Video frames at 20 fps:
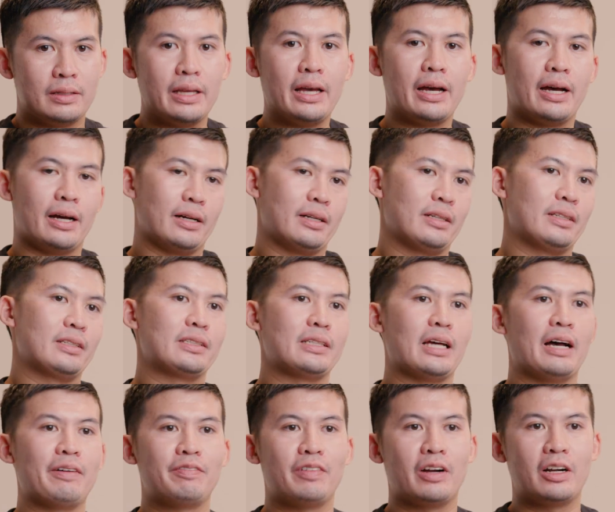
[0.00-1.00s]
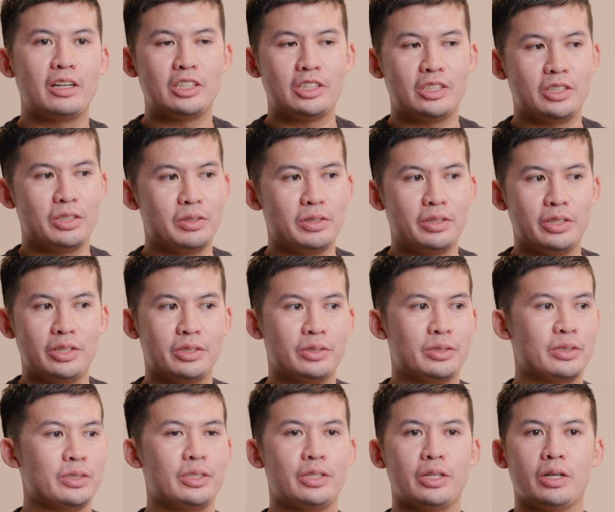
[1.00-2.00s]
Yeah, Sapphire
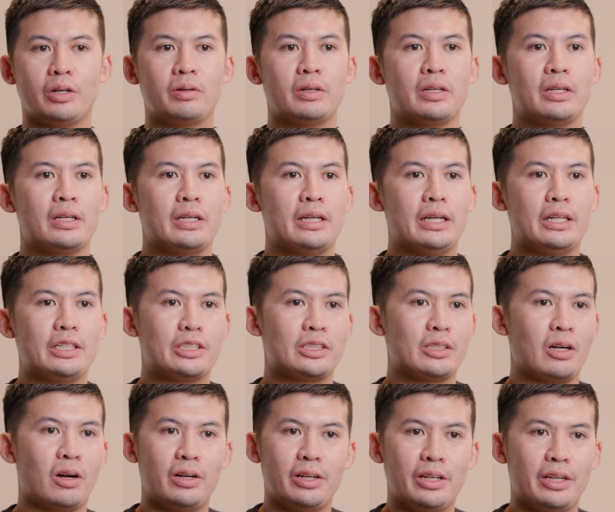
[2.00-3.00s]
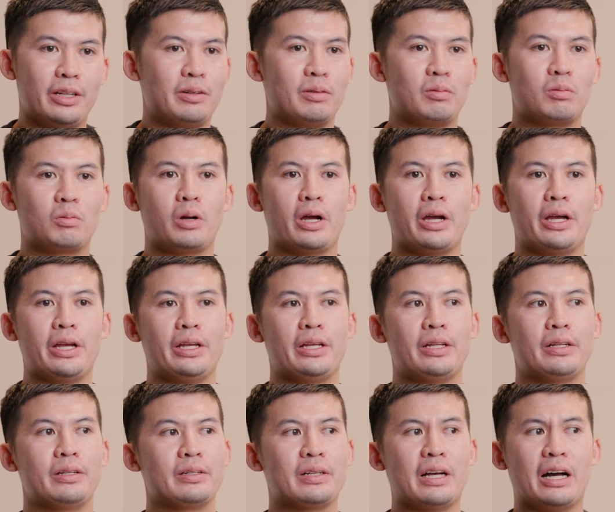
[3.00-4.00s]
Studios, you know, it started
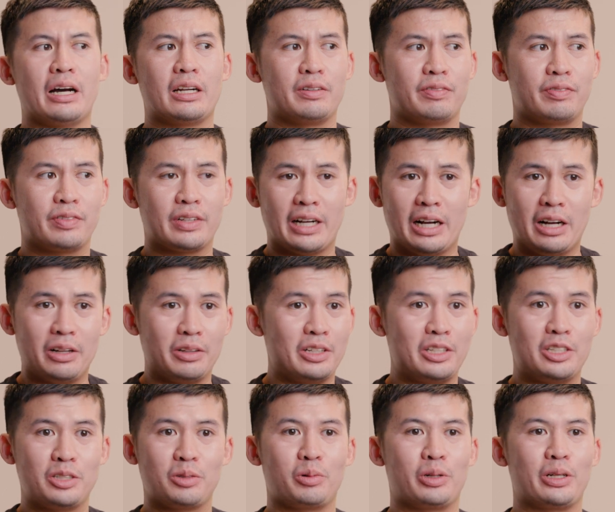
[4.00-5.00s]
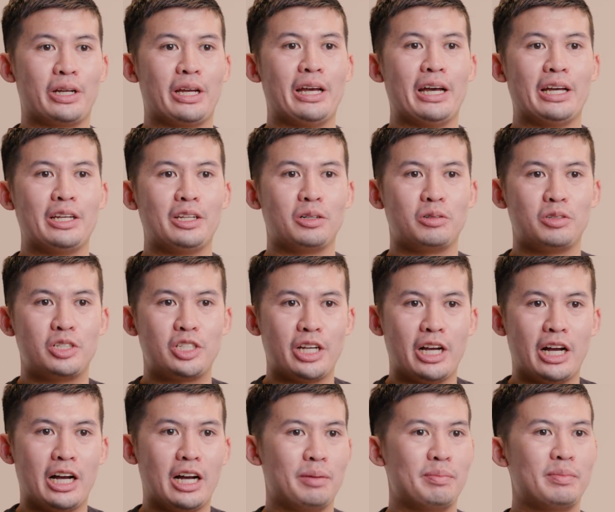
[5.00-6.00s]
right out of college when I had no
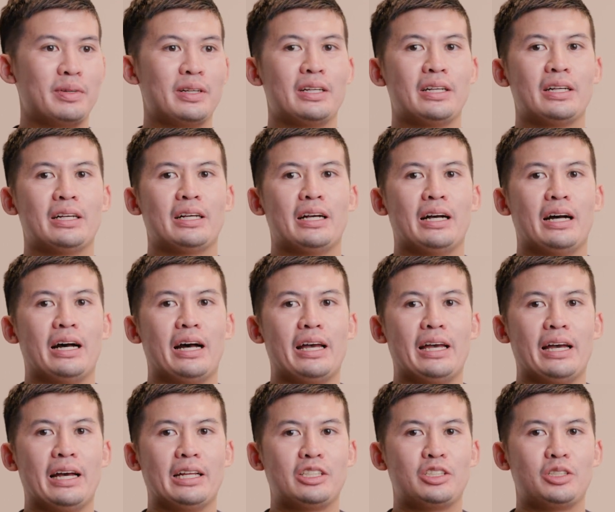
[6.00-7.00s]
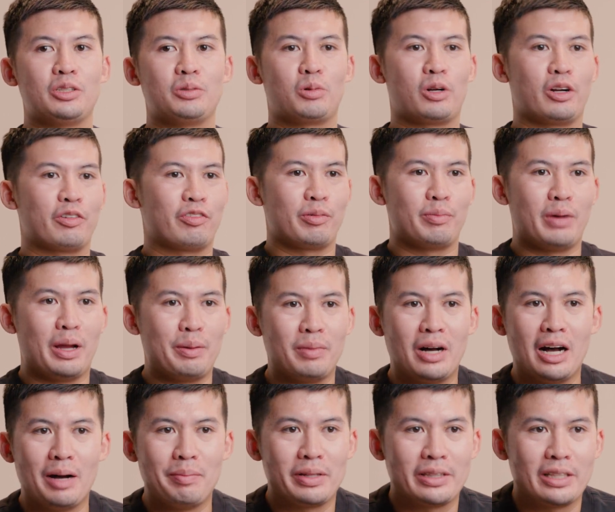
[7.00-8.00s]
job. I had to work for my
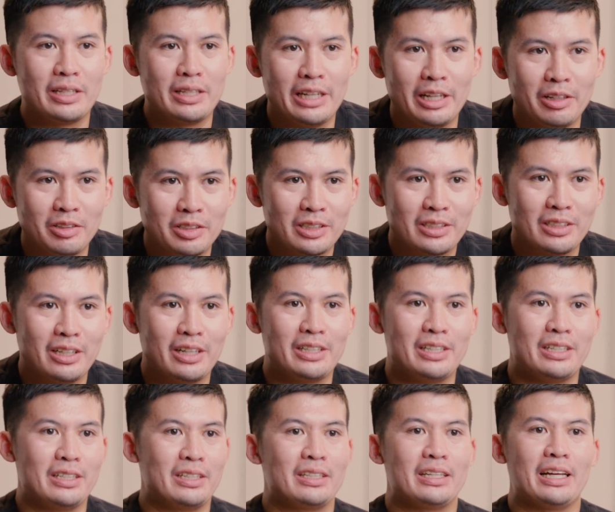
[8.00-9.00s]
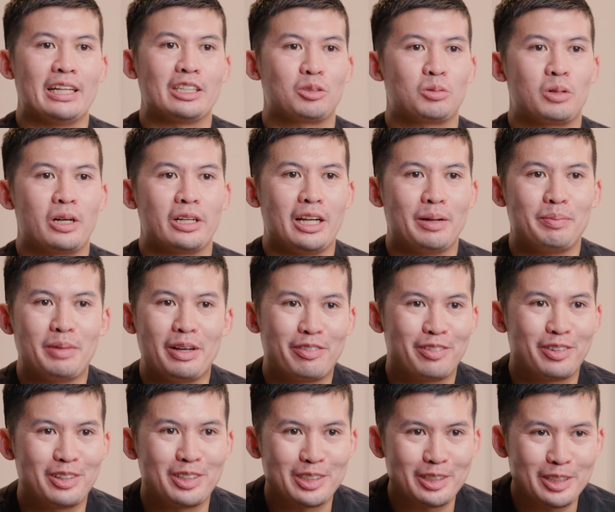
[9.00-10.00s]
mom at the nail salon, and that's where I got my
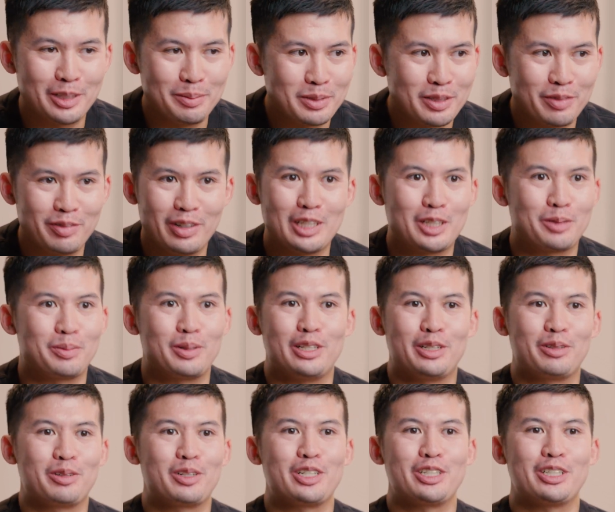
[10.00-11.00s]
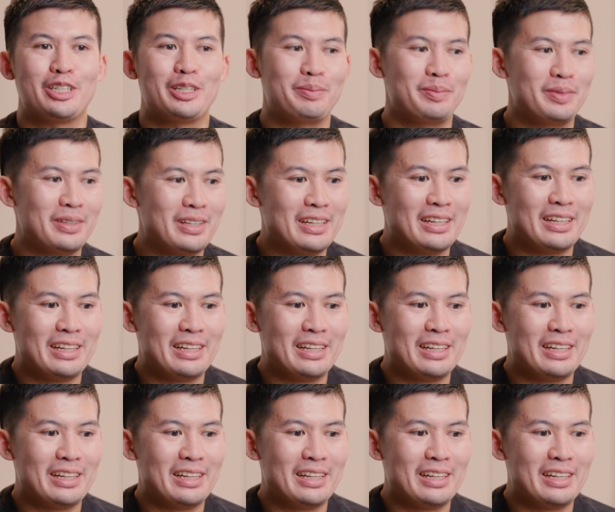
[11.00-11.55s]
first glimpse of entrepreneurship.